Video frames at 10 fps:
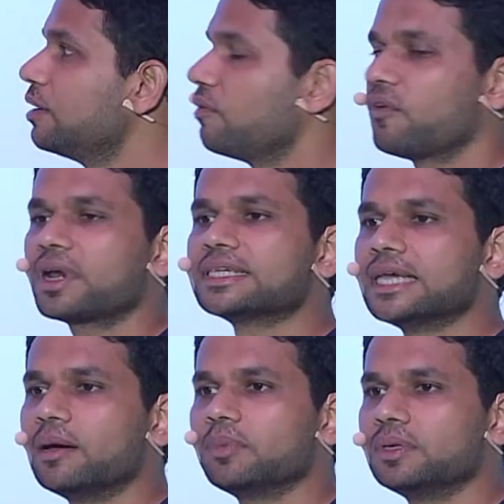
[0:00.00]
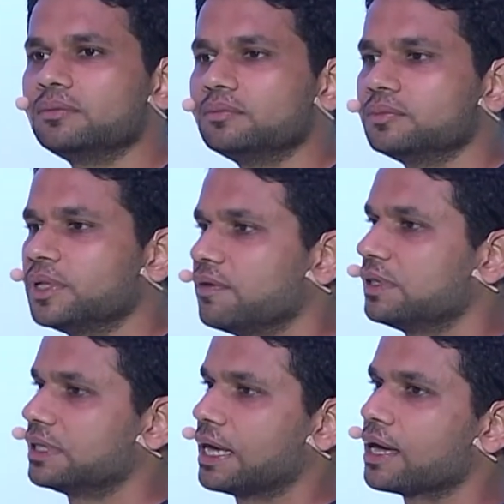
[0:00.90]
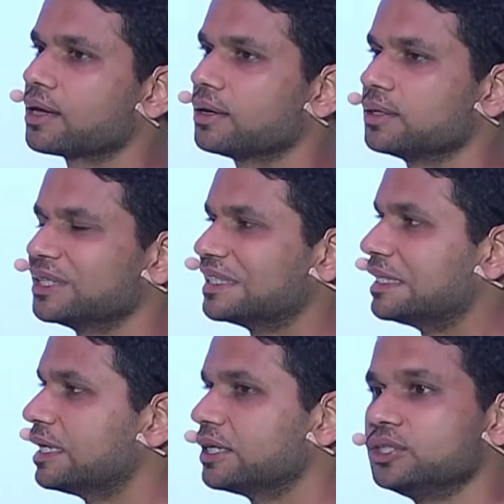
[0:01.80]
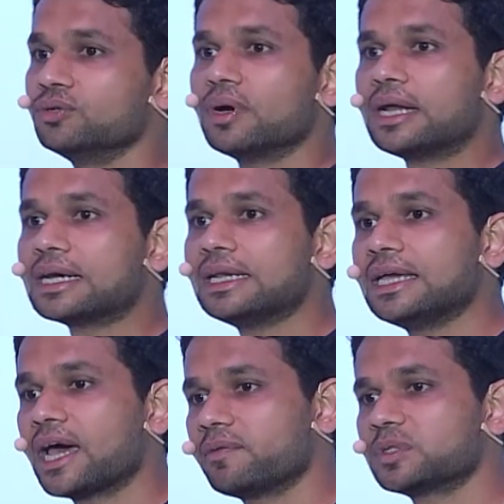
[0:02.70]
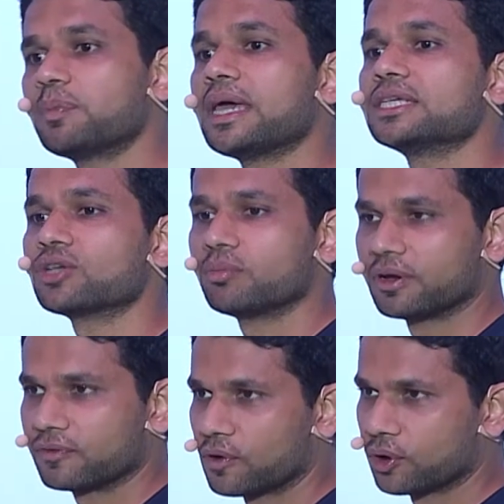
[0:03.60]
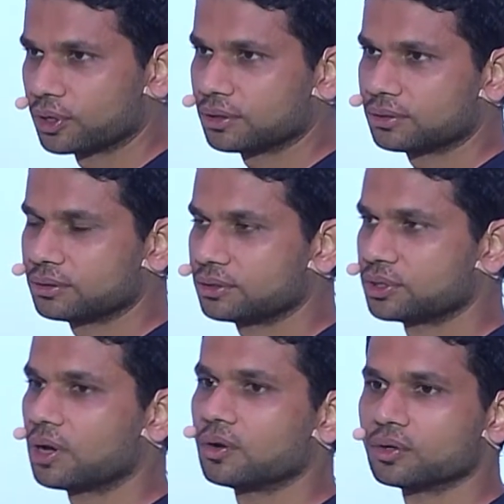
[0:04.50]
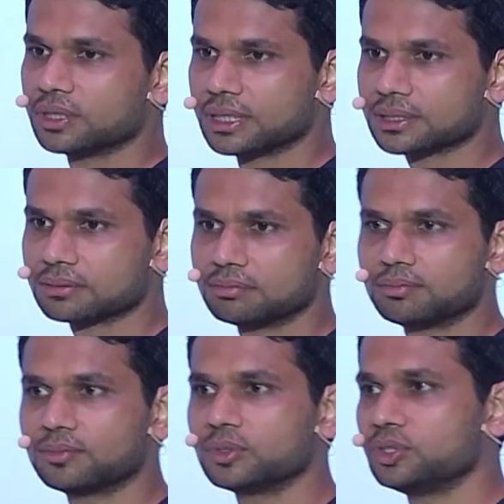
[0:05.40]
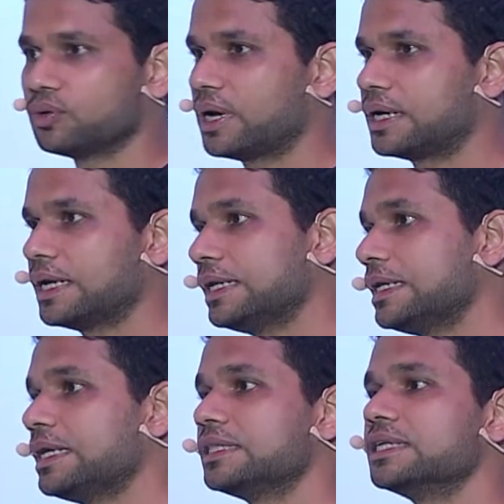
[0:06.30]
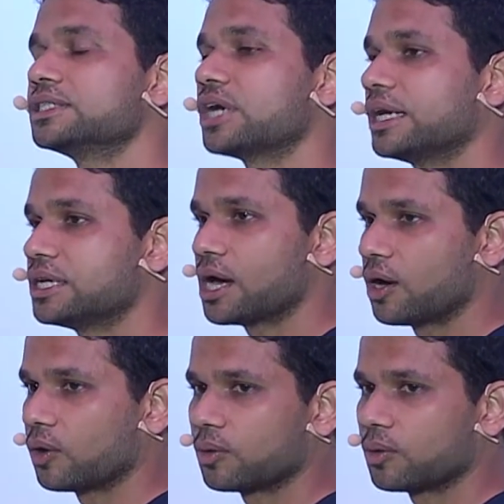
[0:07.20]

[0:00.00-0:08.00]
For example, they will think, do I really have space on my phone to download this? Do I really need this right now?